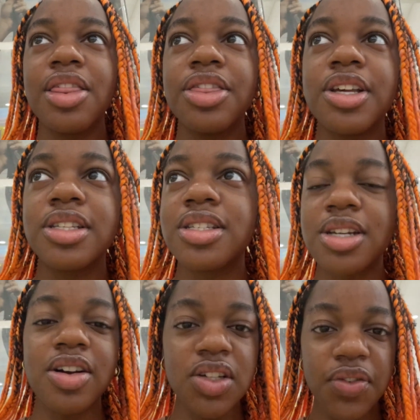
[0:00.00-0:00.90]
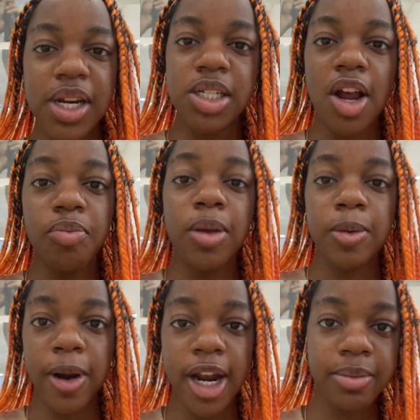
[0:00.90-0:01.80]
the start to finish of me
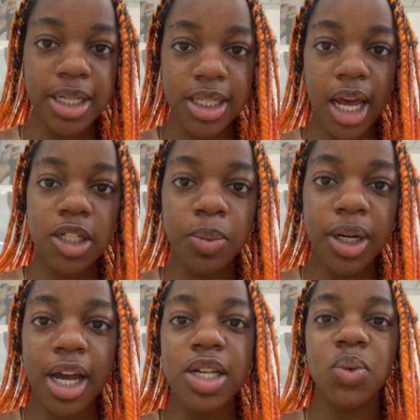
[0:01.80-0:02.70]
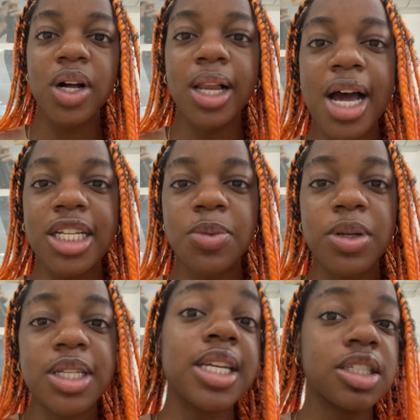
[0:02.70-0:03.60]
preparing my sketchbook as well as
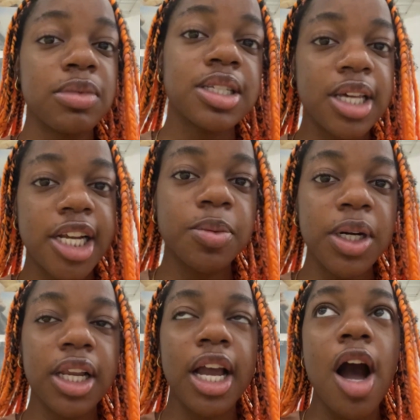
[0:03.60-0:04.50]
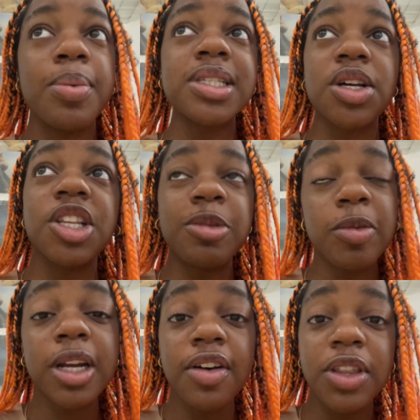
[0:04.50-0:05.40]
presenting my sketchbook, like up until the
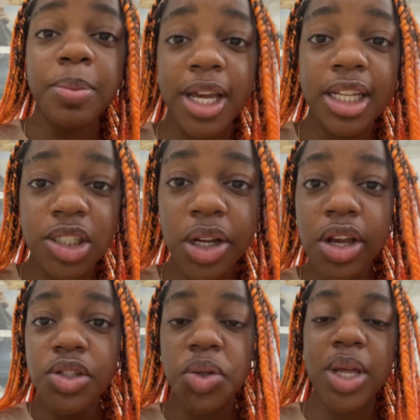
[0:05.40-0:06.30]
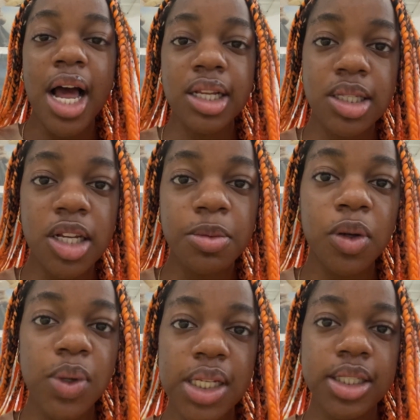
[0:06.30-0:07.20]
moment of the pitch to the Alexander
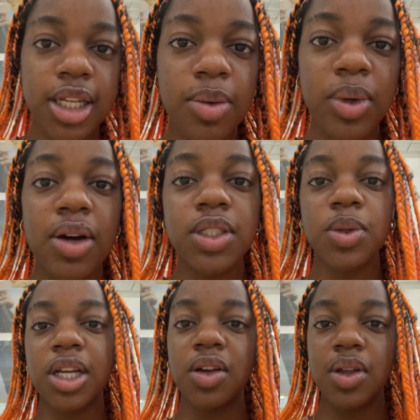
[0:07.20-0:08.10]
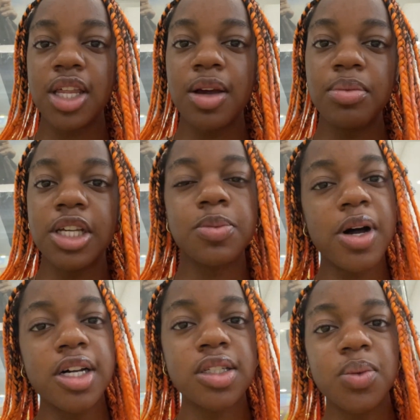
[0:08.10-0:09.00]
McQueen team when I was working with them this
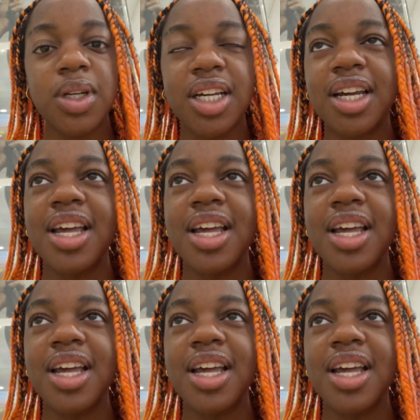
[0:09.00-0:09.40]
past week.